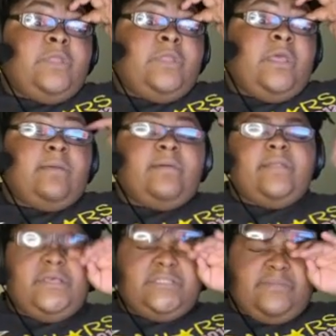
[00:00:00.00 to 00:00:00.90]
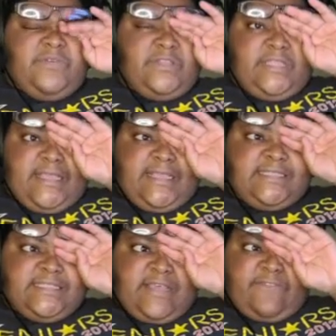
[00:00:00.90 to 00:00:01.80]
going to be posting more things
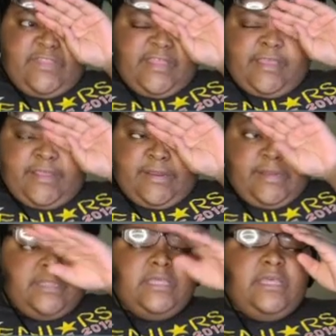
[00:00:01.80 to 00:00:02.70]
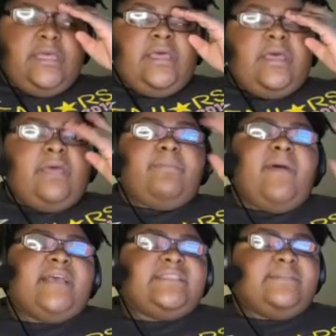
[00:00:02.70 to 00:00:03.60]
over there,
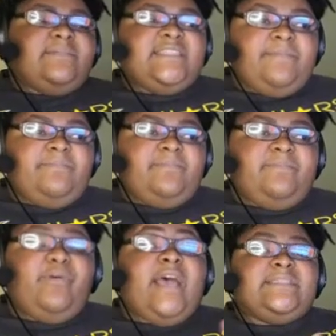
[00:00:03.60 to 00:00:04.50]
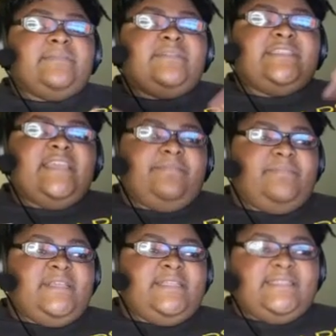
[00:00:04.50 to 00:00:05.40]
possibly snippets.